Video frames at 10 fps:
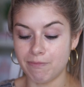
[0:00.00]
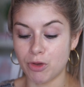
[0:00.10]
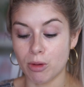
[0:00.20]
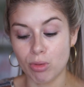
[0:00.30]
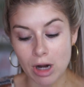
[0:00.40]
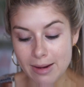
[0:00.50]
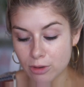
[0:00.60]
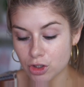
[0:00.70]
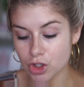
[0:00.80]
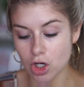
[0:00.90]
Their
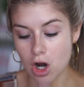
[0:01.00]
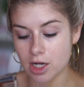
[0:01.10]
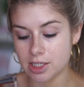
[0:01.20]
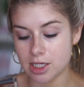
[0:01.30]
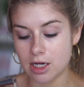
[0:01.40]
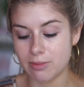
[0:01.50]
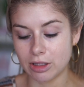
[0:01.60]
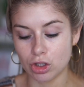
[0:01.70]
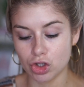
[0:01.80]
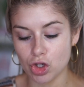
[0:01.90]
primers are awesome.
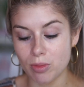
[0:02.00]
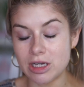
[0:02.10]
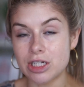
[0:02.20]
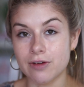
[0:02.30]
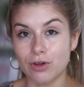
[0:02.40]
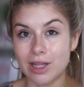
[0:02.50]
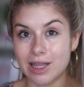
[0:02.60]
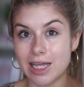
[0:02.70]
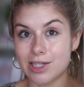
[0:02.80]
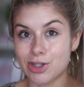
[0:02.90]
Like, there's so many different
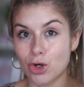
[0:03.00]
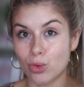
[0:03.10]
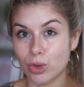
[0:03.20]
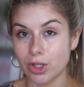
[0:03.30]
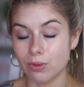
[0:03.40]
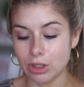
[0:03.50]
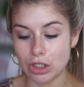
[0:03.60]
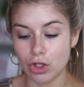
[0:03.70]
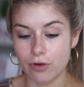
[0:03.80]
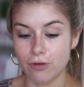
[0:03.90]
things that are really, really
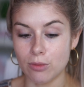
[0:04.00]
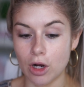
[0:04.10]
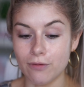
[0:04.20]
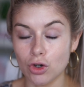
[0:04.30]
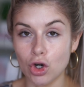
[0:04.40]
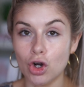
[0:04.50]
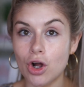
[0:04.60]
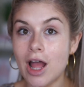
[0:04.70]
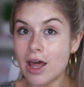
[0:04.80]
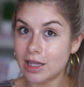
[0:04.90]
good from
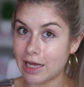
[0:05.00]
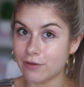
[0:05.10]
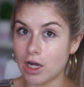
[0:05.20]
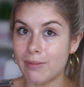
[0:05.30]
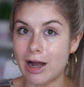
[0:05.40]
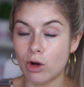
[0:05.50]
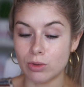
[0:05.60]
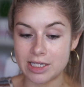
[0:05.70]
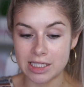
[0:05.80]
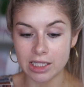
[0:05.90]
Covergirl that have come out
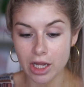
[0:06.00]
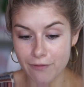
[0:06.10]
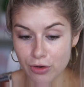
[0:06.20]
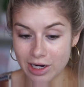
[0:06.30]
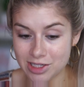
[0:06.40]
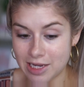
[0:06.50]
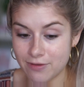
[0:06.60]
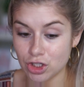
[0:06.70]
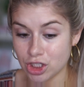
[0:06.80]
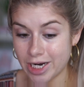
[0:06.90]
recently. If you guys
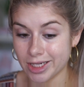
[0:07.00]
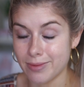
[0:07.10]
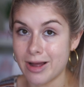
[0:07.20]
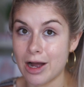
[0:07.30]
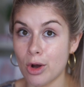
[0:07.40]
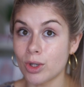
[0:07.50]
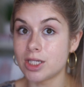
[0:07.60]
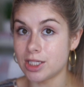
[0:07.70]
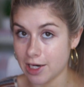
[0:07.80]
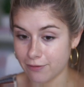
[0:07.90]
haven't checked them
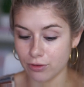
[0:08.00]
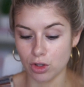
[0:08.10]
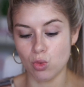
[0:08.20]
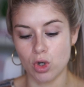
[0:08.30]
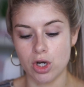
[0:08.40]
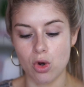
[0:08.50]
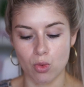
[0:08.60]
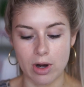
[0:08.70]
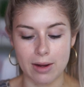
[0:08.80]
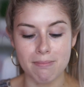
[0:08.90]
out, definitely
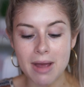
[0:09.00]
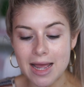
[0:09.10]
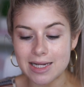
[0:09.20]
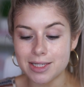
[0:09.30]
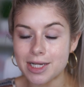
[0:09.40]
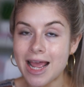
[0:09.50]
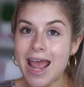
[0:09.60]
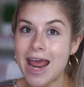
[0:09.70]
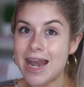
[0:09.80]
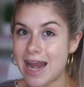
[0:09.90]
would recommend.
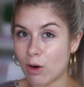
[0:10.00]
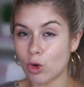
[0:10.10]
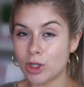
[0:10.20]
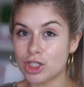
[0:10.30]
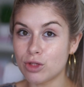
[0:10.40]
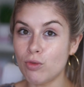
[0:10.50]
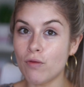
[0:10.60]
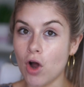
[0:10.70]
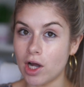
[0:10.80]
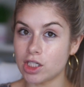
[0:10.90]
Now we're going to
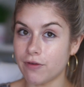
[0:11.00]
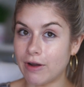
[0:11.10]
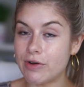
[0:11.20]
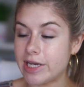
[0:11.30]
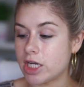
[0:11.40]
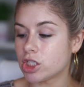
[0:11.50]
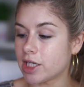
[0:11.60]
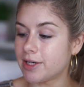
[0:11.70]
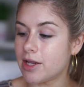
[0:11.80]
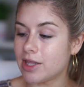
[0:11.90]
move on to
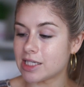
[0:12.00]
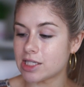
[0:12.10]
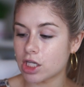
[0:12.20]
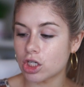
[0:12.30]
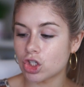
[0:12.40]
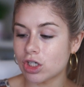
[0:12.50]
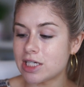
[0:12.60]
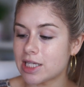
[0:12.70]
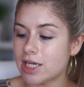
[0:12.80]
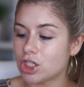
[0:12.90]
foundation. This is a
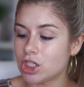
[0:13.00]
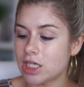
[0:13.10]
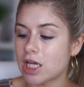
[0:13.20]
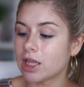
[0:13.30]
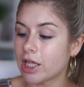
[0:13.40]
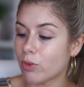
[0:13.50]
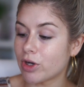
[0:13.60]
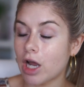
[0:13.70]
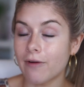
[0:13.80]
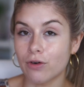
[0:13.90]
Catrice HD
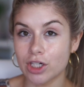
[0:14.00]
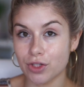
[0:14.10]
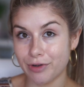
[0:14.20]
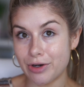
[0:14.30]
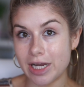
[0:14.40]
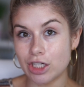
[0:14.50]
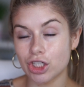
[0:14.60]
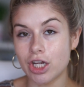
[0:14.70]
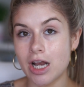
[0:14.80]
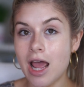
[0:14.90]
Liquid Coverage
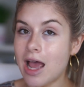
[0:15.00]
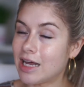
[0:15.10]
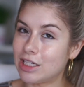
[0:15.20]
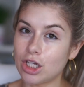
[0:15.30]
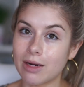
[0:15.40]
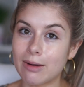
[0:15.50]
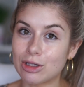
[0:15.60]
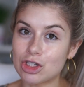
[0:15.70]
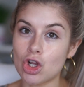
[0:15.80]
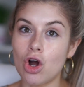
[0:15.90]
Foundation. I talk
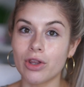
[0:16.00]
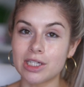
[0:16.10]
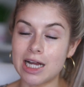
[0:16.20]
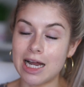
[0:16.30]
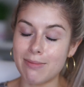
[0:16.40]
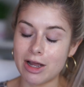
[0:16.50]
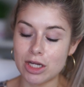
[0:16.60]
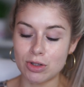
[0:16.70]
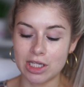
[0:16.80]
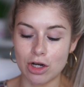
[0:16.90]
about this all the time. I
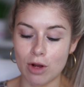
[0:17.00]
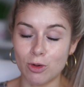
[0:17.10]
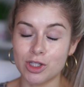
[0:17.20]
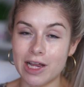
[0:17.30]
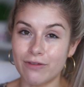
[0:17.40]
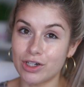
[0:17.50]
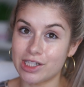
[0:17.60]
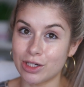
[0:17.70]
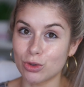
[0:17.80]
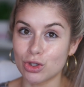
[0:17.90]
use it in almost every
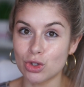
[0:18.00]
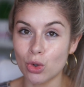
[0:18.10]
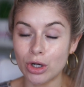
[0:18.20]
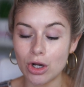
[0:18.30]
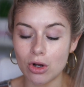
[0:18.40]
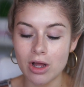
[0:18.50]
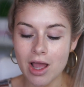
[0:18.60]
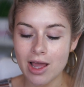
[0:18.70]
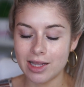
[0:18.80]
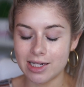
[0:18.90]
single tutorial.
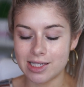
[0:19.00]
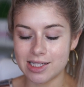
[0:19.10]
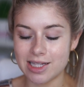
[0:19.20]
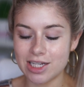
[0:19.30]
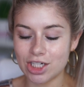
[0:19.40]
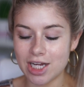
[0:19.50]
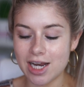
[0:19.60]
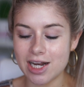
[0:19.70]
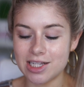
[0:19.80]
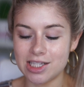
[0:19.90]
This is in the
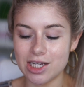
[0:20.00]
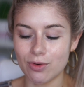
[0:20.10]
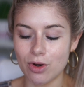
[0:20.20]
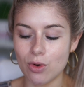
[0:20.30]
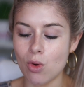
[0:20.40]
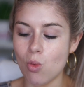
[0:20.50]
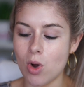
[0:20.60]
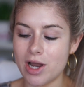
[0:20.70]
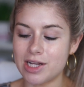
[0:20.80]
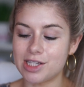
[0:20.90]
shade
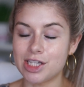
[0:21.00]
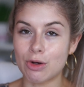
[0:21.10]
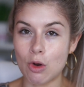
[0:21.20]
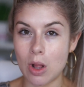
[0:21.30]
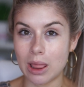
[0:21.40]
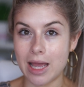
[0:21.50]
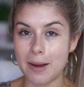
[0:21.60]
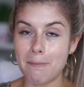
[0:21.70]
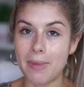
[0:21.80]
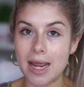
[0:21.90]
010
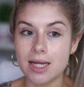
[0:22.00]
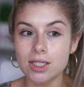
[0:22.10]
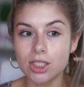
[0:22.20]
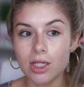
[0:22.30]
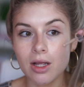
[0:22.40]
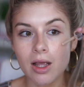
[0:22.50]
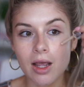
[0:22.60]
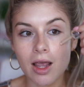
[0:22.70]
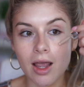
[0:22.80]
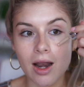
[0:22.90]
Light Beige.
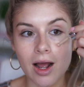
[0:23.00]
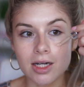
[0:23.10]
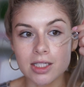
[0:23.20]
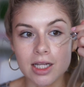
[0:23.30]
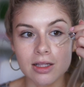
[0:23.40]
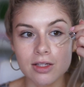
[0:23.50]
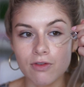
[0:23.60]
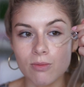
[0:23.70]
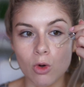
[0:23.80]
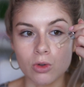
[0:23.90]
And I just get this
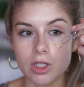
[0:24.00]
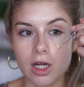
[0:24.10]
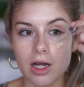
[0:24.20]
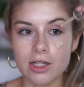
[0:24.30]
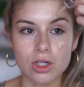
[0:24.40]
from Ulta.